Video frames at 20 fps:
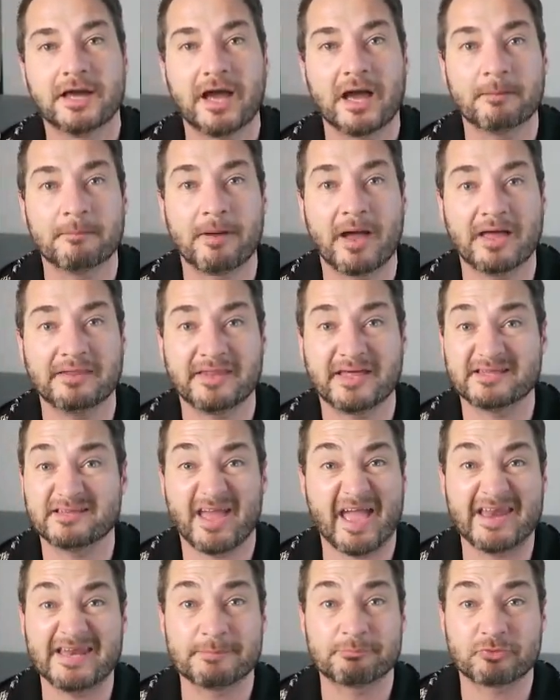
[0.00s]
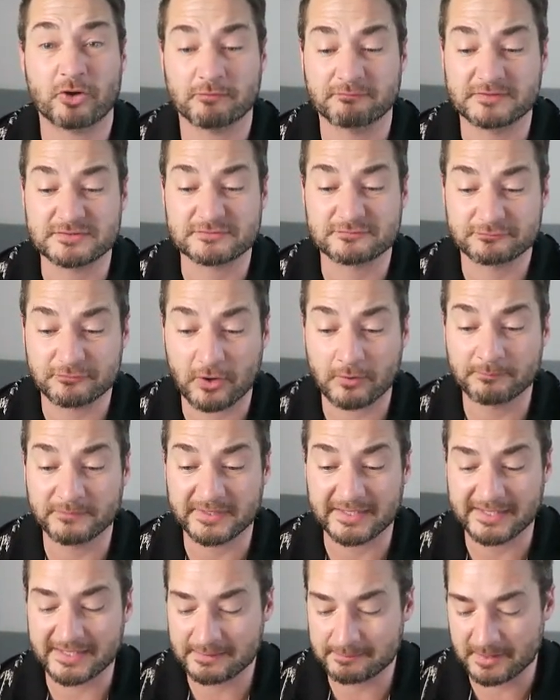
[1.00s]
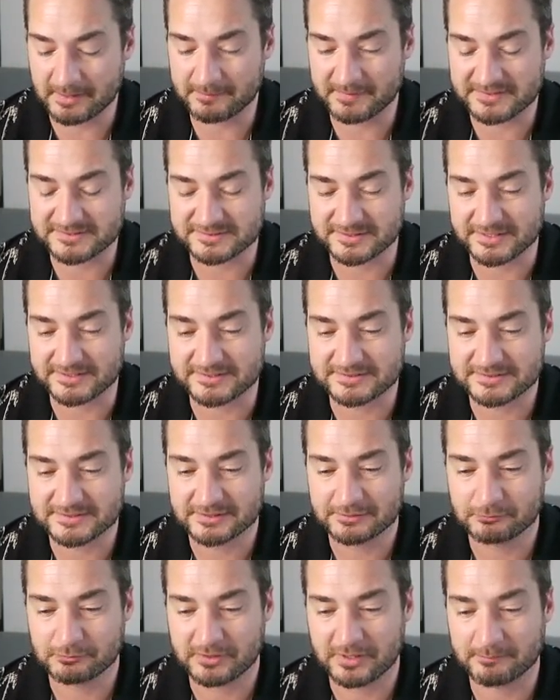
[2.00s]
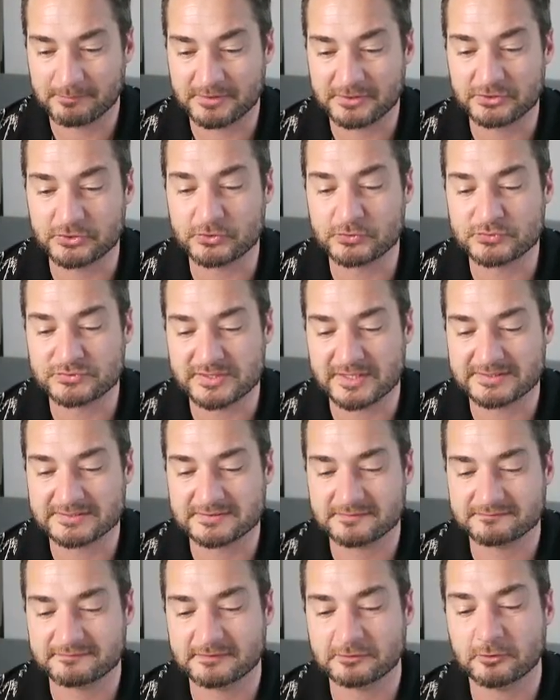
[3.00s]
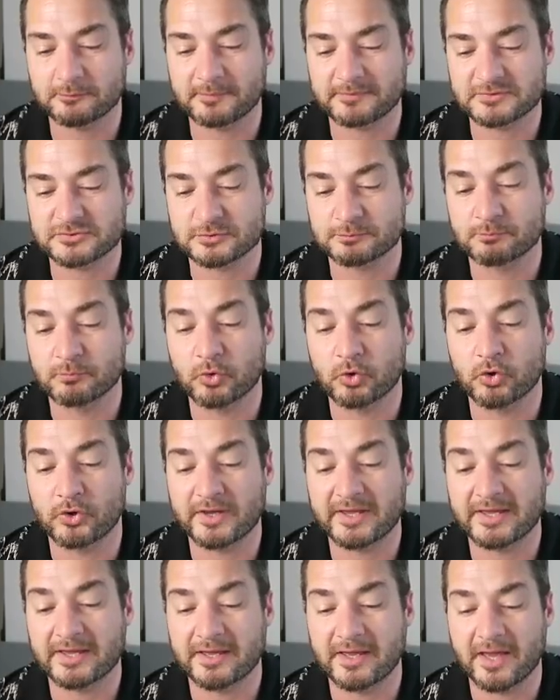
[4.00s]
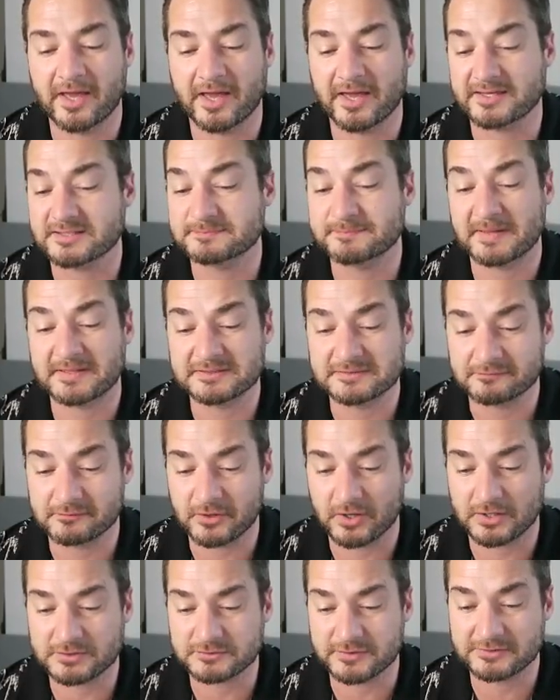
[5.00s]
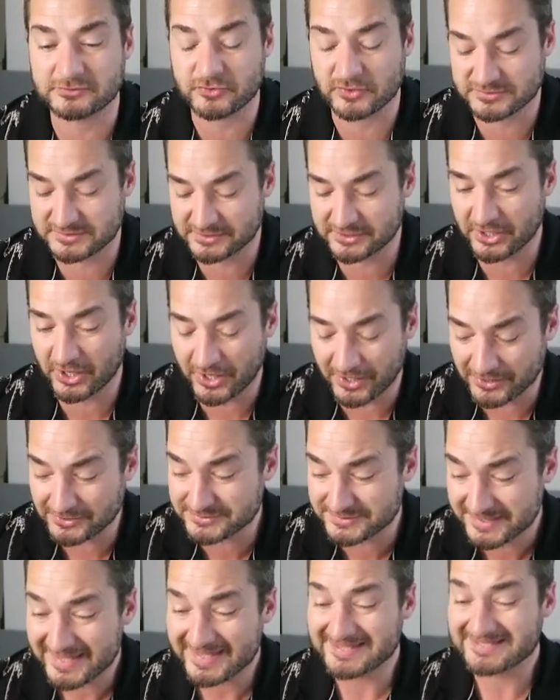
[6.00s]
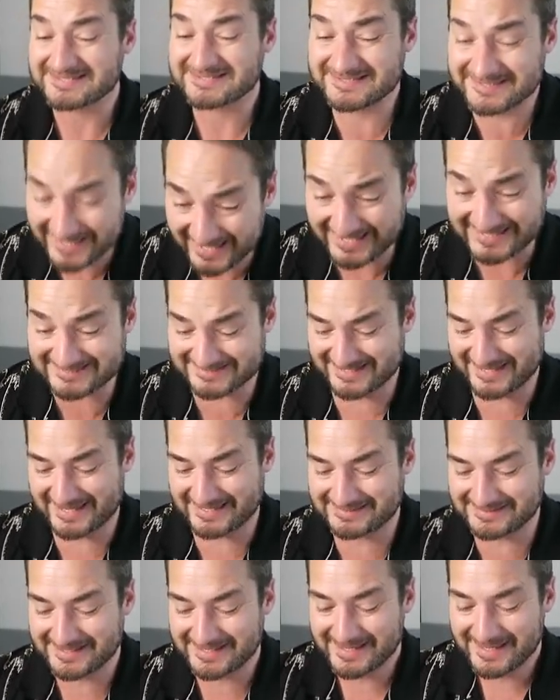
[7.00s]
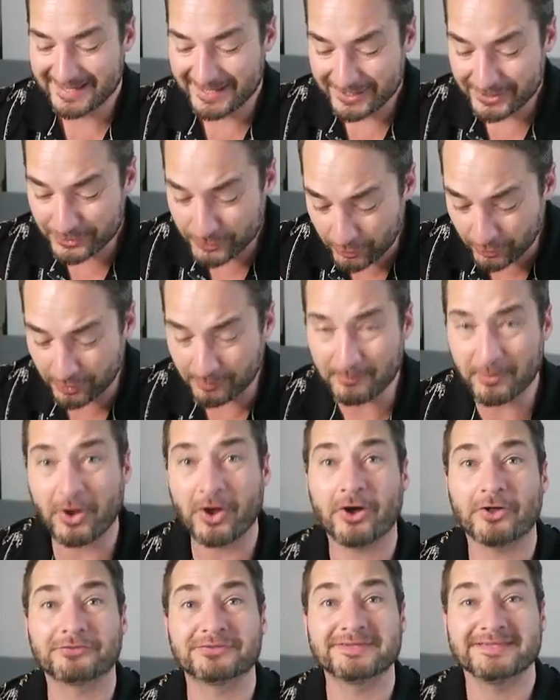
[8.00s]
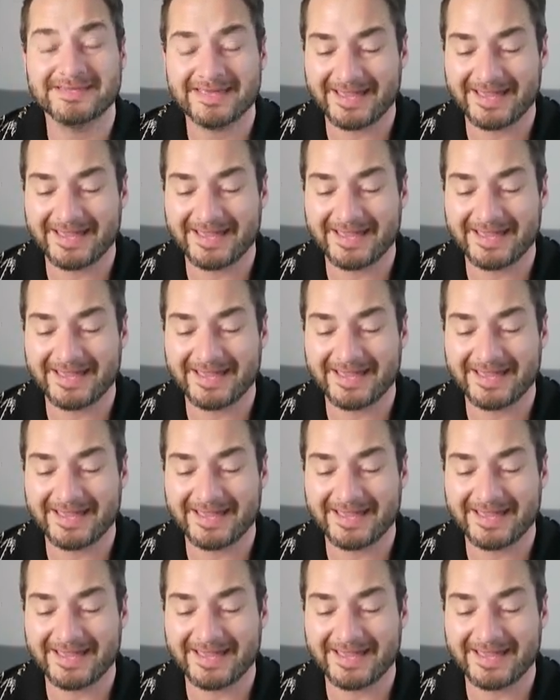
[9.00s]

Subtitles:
and then any profits from the eBay business can be used then to fill up some more expensive cards, interesting cards. Get in, come on,